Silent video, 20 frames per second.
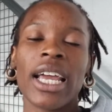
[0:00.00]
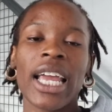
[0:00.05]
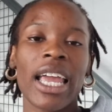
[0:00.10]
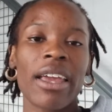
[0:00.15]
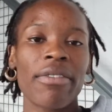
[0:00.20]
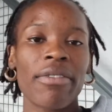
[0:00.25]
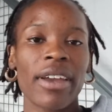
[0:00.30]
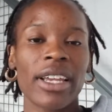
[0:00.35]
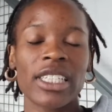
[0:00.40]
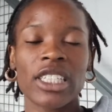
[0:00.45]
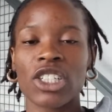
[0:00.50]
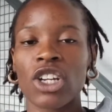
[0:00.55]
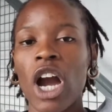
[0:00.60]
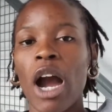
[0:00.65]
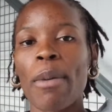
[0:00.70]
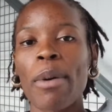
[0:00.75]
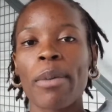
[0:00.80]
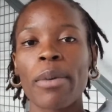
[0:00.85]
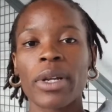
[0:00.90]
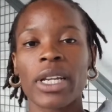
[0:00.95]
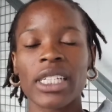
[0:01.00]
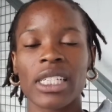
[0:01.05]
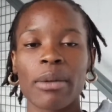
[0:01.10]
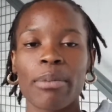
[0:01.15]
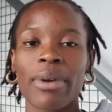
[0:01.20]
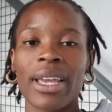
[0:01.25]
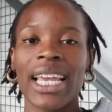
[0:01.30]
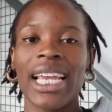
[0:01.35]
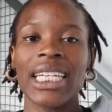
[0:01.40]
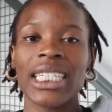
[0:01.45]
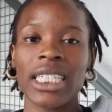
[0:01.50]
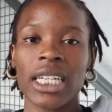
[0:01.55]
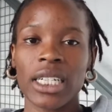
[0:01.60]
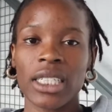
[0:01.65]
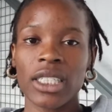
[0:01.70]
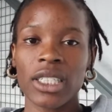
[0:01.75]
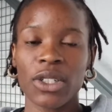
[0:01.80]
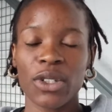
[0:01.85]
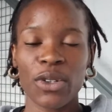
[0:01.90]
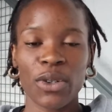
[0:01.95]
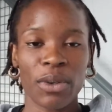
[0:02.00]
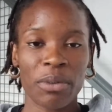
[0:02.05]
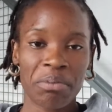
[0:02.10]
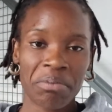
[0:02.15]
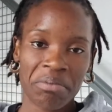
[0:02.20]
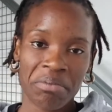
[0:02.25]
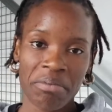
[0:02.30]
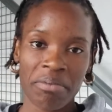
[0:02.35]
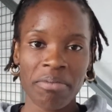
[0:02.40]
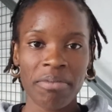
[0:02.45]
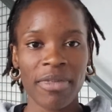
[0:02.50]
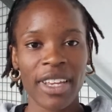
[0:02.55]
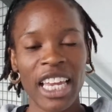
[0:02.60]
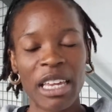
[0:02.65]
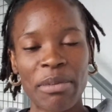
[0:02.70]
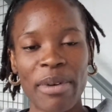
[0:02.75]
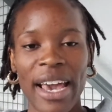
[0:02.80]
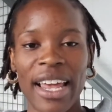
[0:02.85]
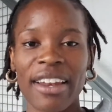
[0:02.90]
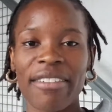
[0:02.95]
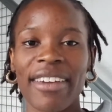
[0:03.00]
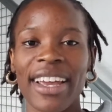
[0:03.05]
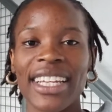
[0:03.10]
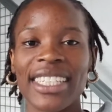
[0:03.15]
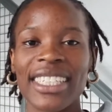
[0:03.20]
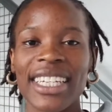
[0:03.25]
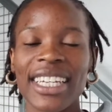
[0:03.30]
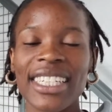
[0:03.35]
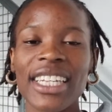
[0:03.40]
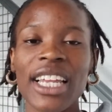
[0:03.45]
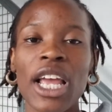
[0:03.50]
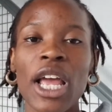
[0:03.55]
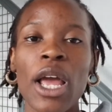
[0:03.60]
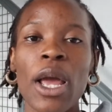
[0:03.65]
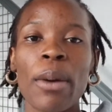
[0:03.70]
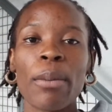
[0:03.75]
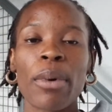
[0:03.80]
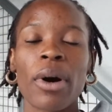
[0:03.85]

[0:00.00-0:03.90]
If it's in your upper body, it's a bit easier to keep it elevated.